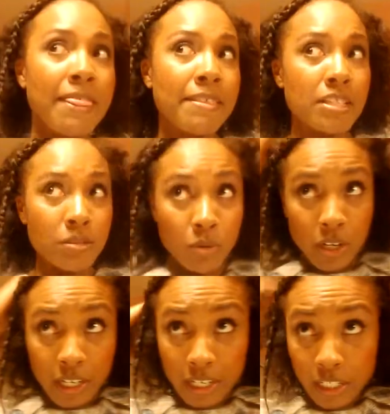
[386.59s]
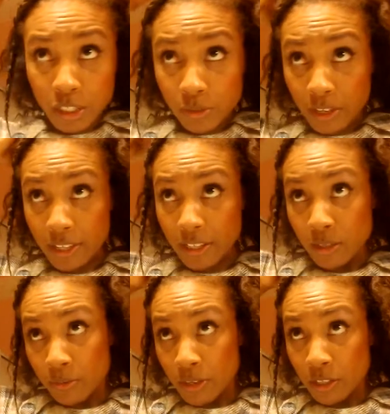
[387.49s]
This morning I didn't do that.
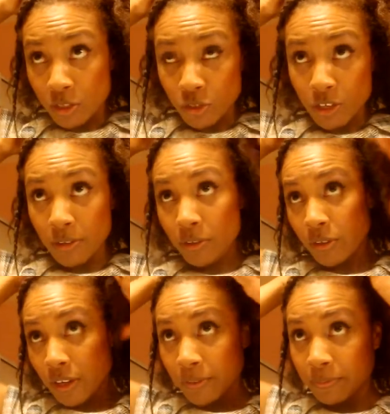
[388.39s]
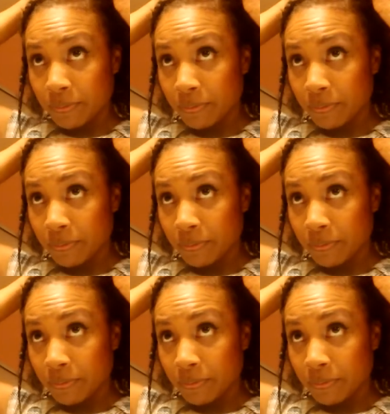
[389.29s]
That's why my ends are straight. Okay.